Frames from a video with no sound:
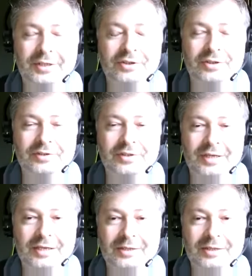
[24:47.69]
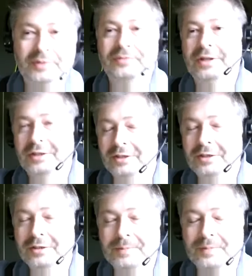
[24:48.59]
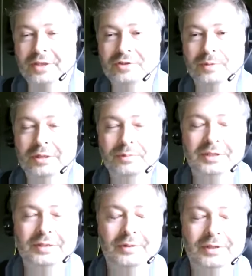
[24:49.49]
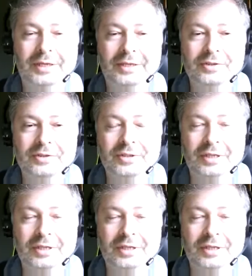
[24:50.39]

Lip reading: I shall say, and we felt it as well with our clients.